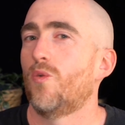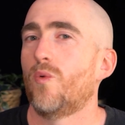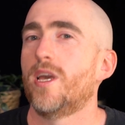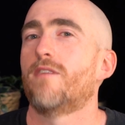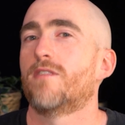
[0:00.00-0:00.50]

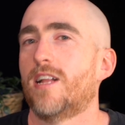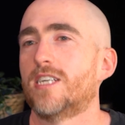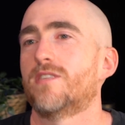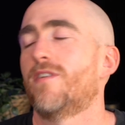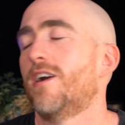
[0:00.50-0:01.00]
we have
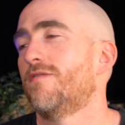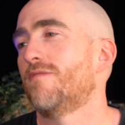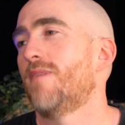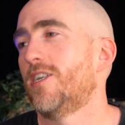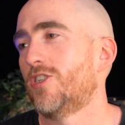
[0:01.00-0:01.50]
classified
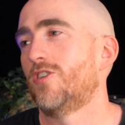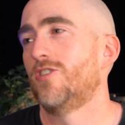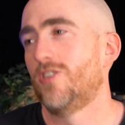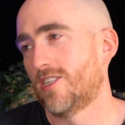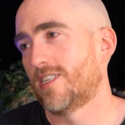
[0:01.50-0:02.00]
information
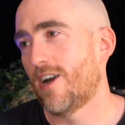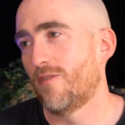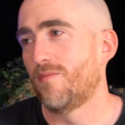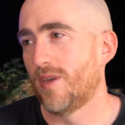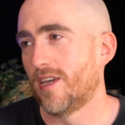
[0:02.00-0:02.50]
on just
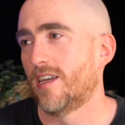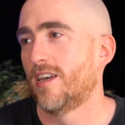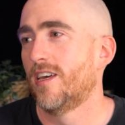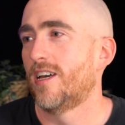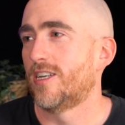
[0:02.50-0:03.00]
how big
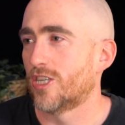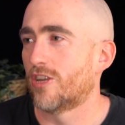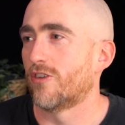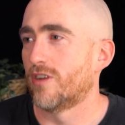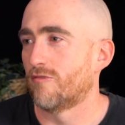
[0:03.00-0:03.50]
a
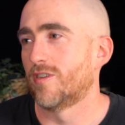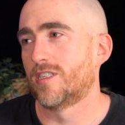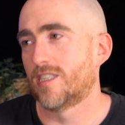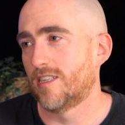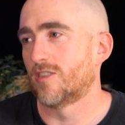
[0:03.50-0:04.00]
security
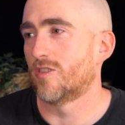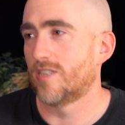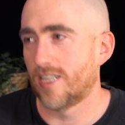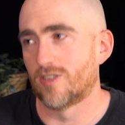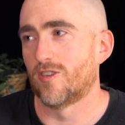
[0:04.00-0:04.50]
risk
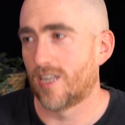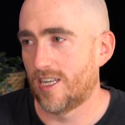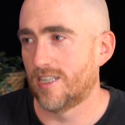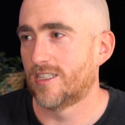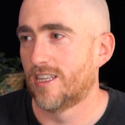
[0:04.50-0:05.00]
TikTok
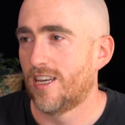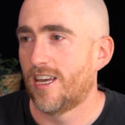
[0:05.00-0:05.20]
is.